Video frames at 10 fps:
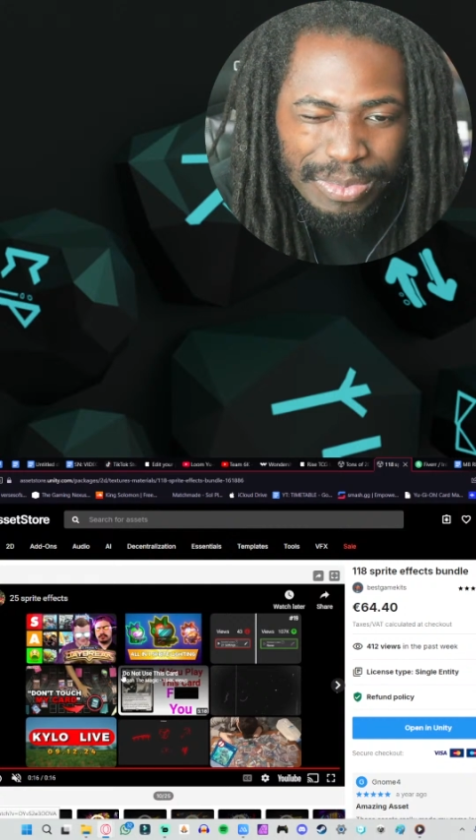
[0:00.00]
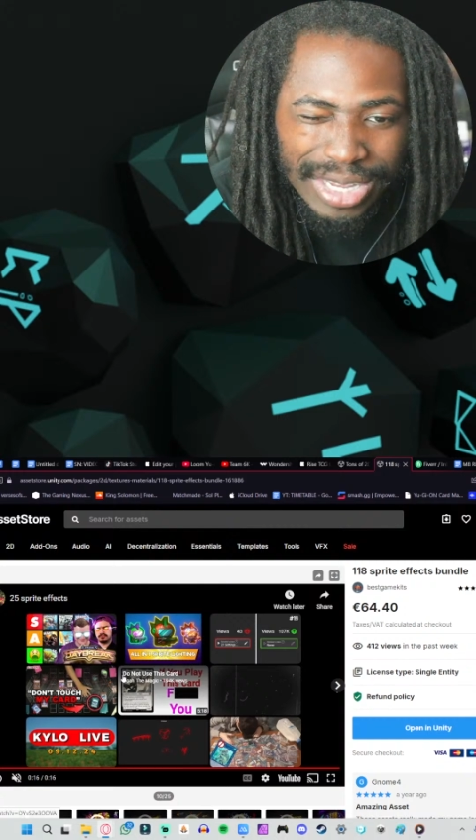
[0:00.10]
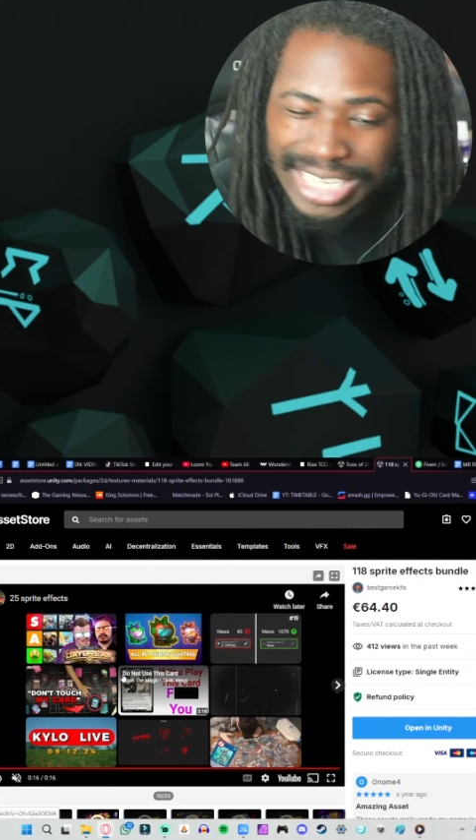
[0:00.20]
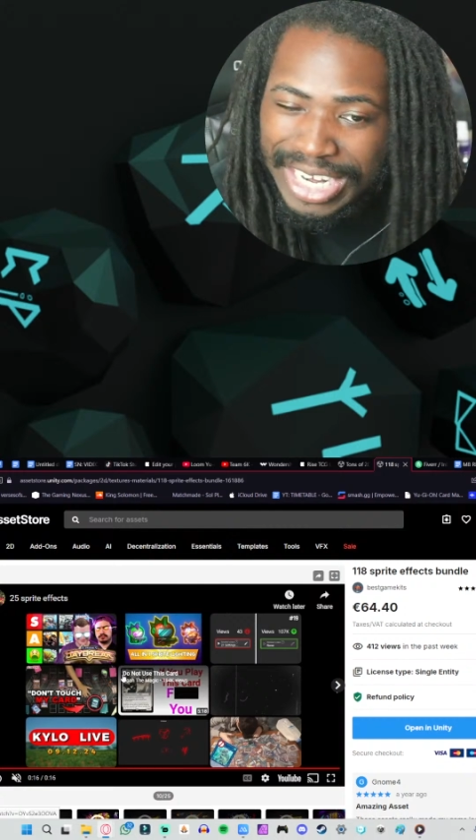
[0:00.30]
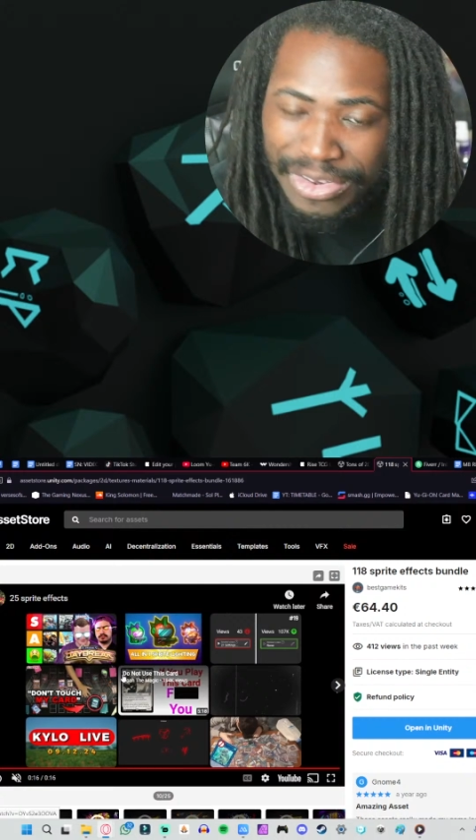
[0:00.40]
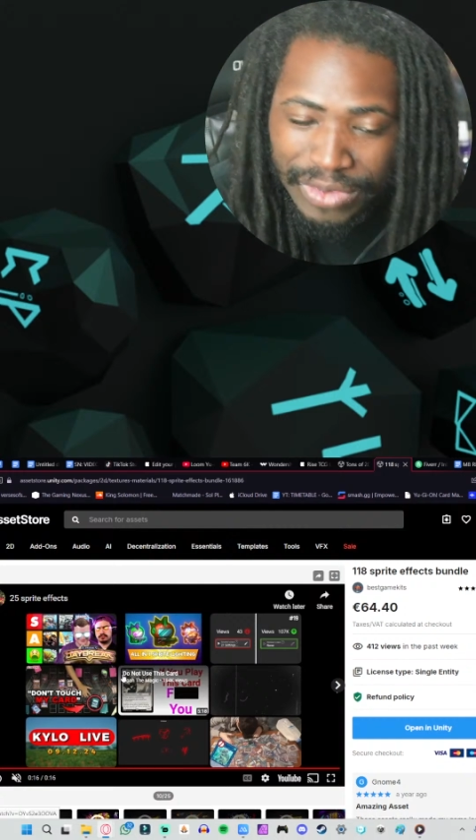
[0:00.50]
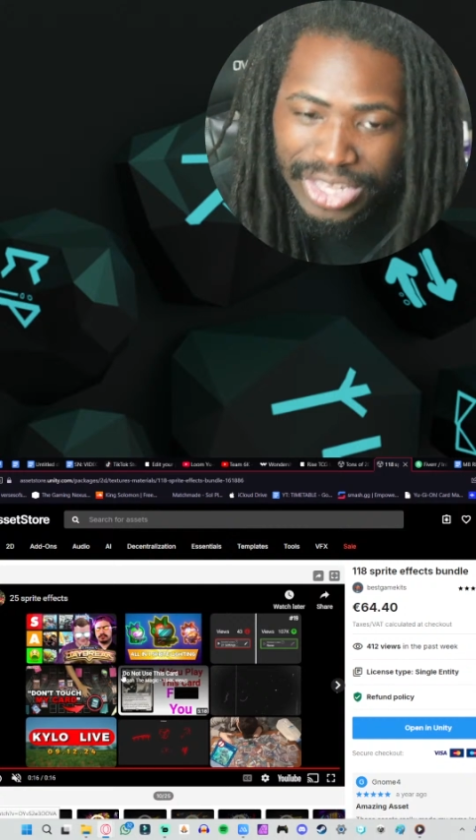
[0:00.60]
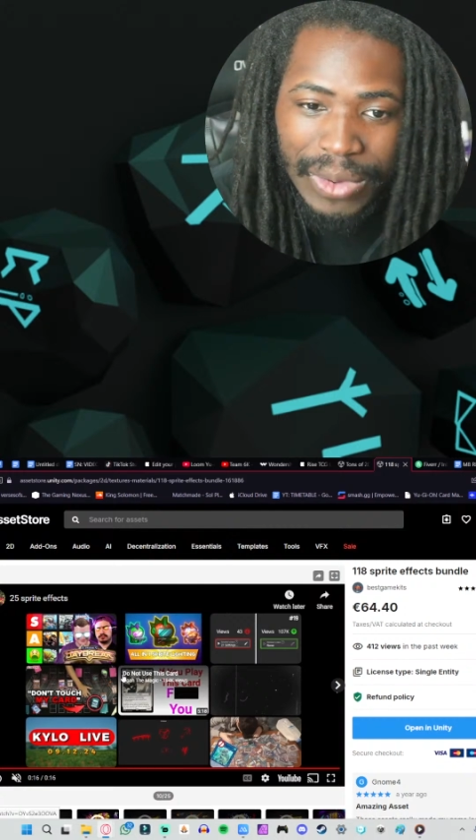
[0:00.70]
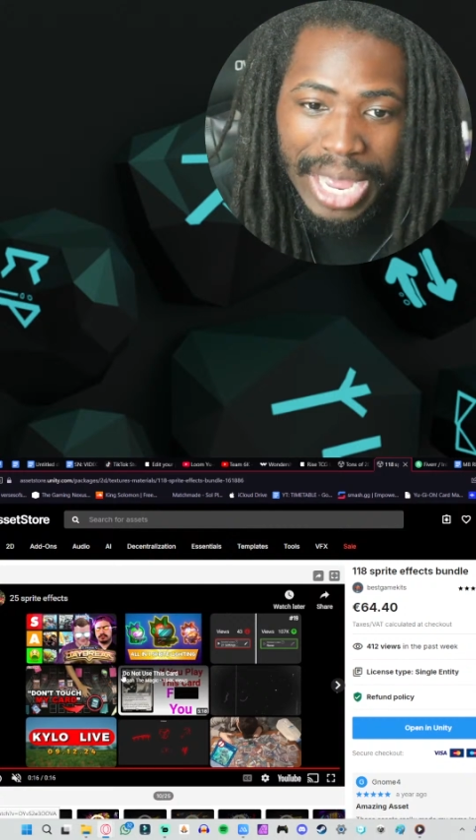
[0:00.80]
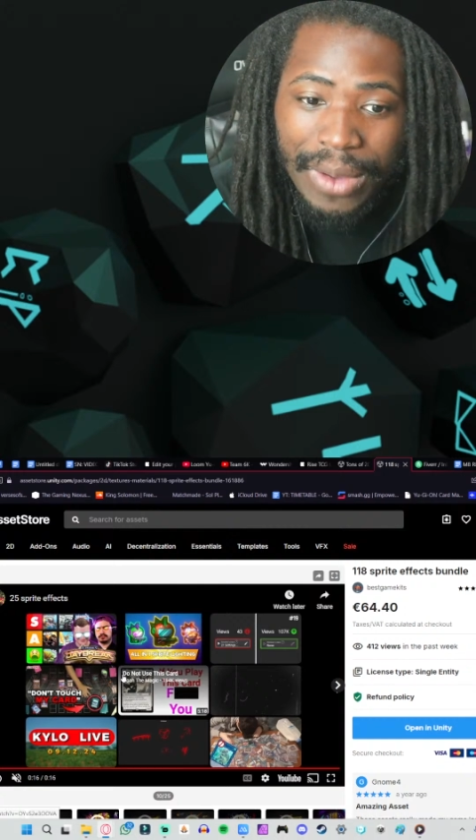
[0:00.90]
because I didn't really
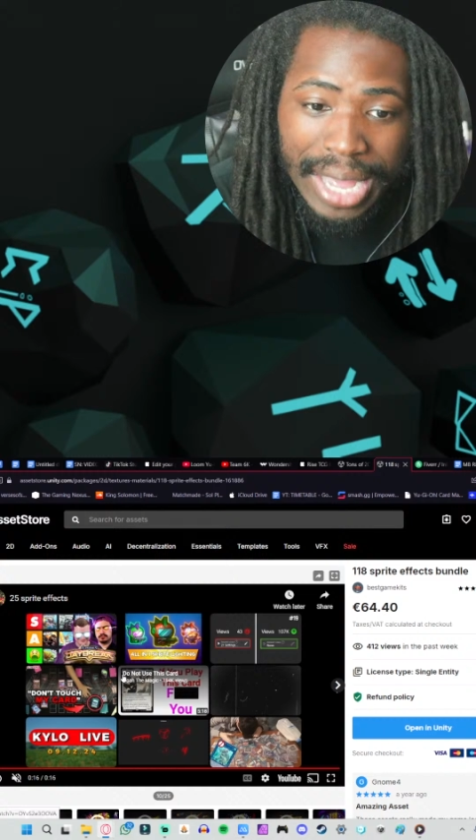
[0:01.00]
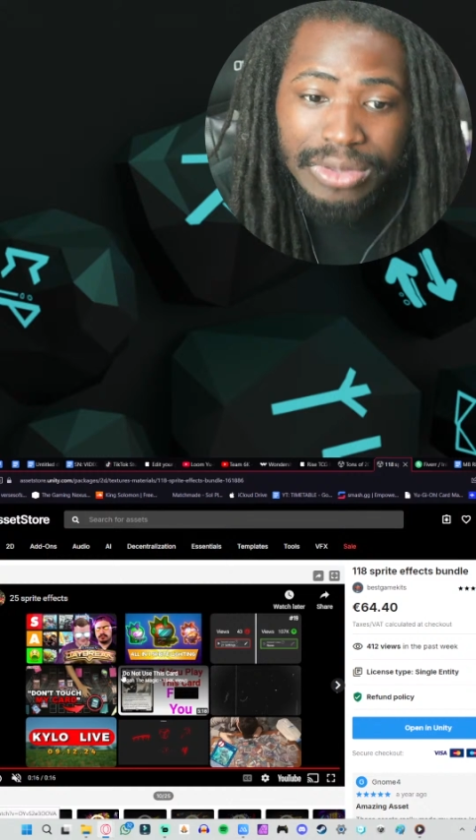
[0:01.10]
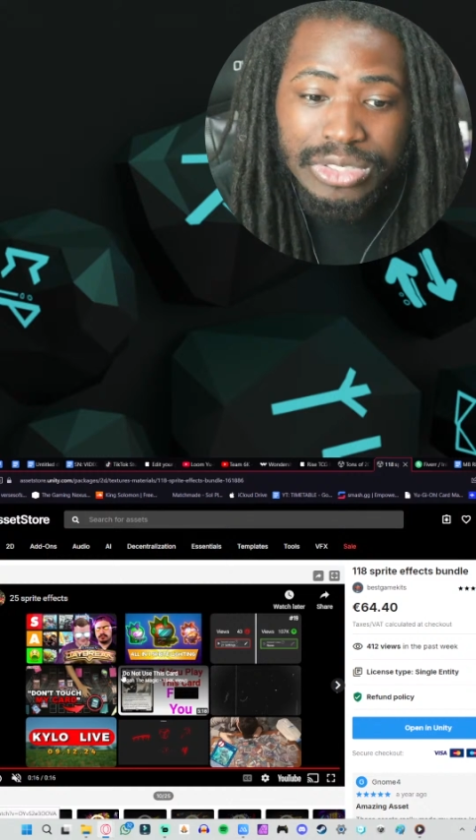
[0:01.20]
know how else